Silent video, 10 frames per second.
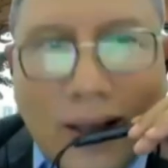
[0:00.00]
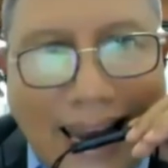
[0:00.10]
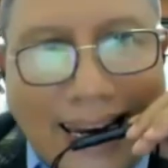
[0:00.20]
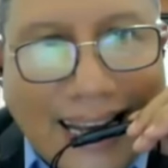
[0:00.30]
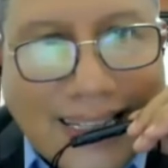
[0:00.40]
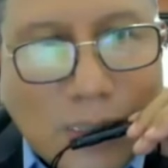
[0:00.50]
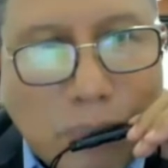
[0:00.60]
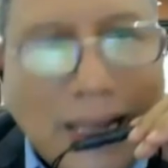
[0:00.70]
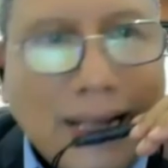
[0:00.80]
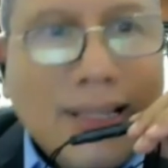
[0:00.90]
and
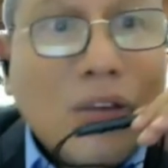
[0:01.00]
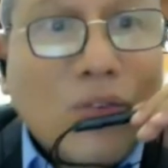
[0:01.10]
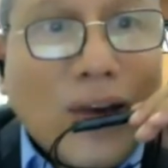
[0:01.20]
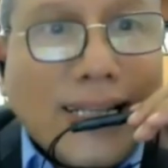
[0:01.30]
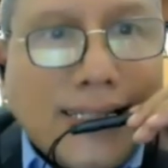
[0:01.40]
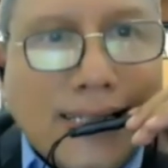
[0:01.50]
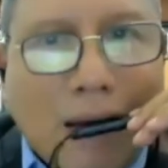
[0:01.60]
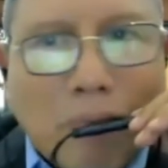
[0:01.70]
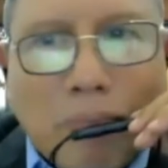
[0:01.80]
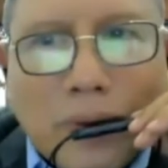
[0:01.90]
explain, give
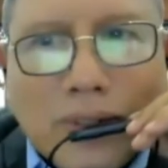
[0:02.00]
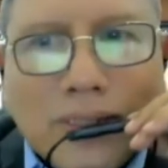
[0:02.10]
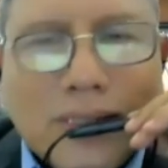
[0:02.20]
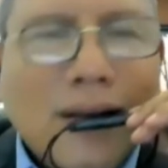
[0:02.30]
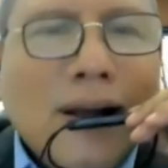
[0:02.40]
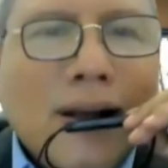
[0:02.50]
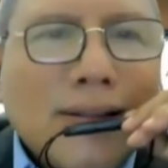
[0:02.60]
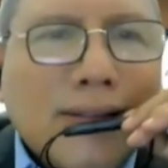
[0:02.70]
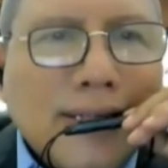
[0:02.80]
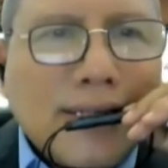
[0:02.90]
examples.
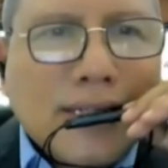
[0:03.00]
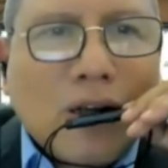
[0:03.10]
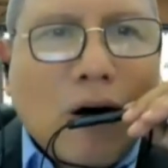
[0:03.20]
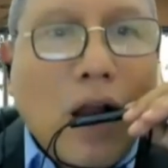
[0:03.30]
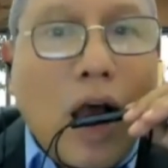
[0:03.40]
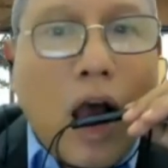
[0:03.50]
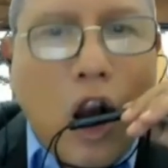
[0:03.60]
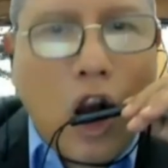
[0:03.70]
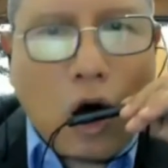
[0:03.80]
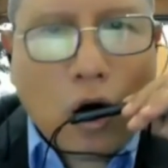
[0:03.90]
This is called
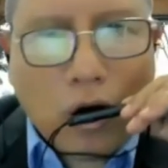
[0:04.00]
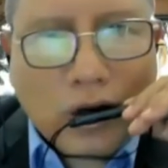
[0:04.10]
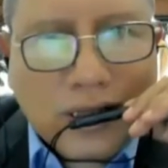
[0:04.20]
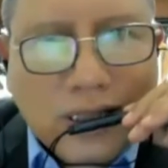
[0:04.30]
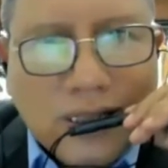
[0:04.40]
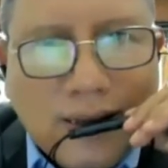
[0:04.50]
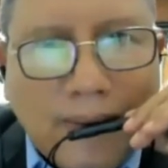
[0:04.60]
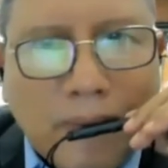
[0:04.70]
logos.